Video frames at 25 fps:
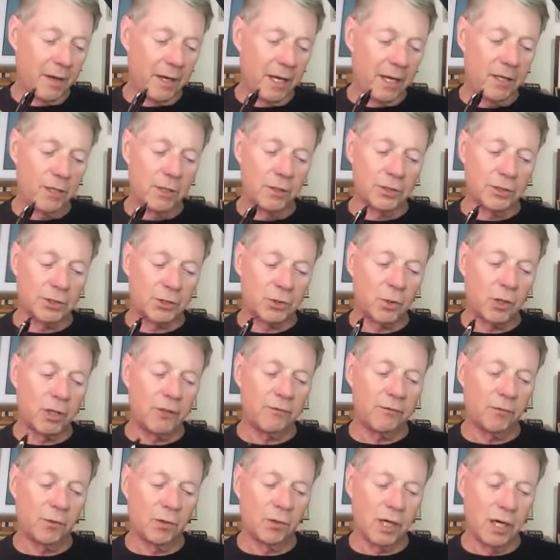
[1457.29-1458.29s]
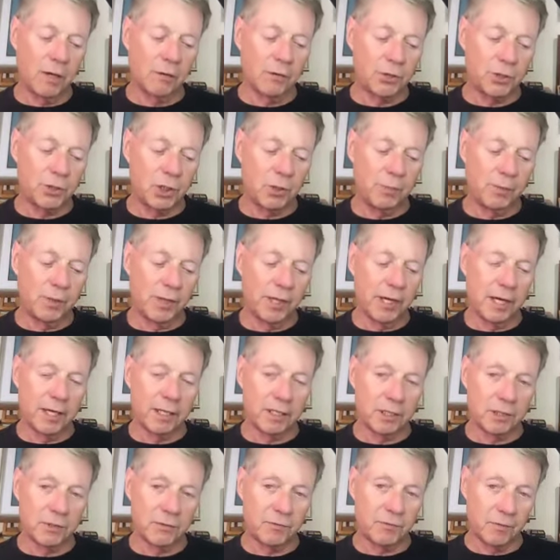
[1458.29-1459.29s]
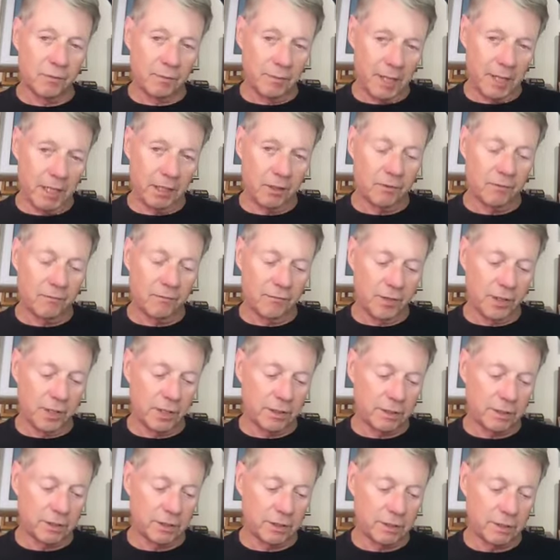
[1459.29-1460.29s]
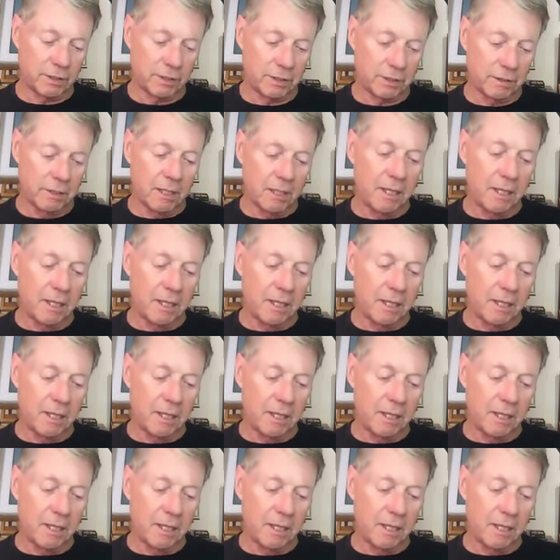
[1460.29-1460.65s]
they used 24-hour supernatants from macrophages,